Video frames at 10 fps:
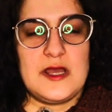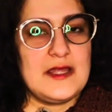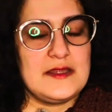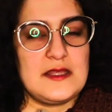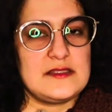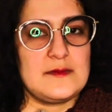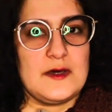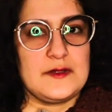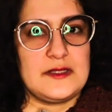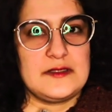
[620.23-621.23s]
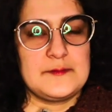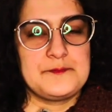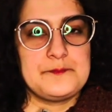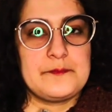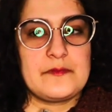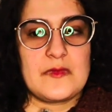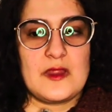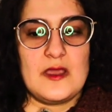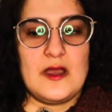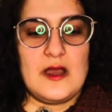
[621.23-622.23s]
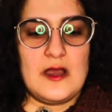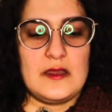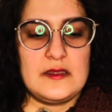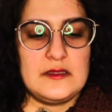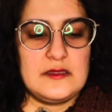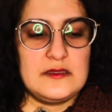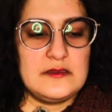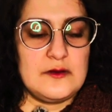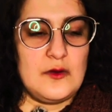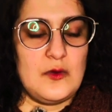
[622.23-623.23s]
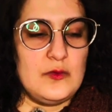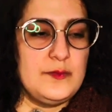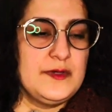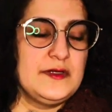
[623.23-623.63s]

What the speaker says: and that's about it. I hope